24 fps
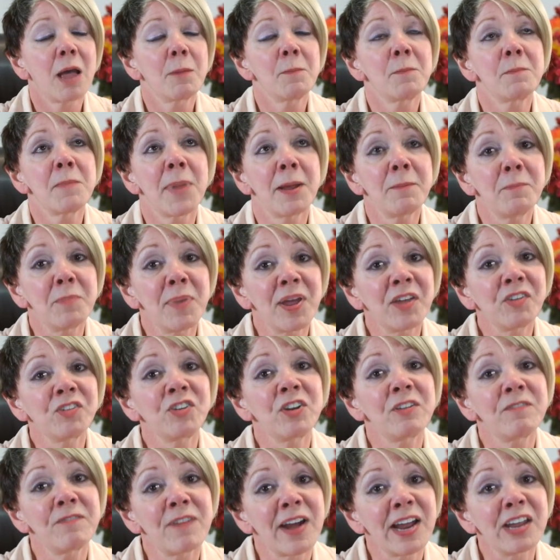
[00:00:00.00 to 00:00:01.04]
My best
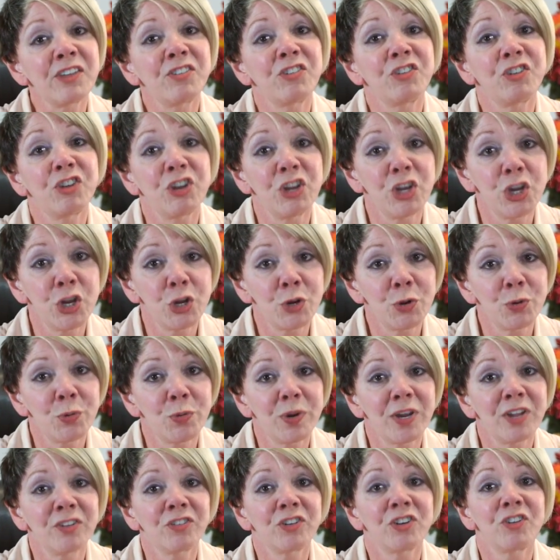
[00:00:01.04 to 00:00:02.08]
advice to you
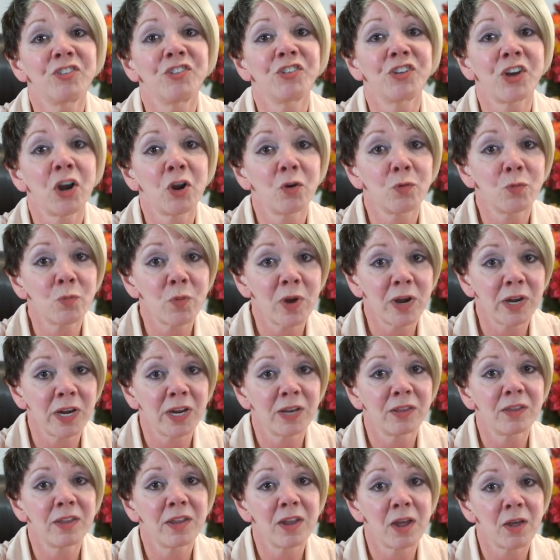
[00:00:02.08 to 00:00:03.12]
is to start
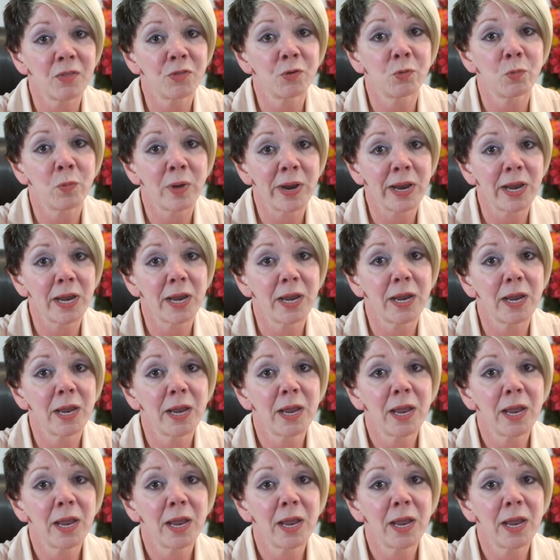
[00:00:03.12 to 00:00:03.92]
running the other way,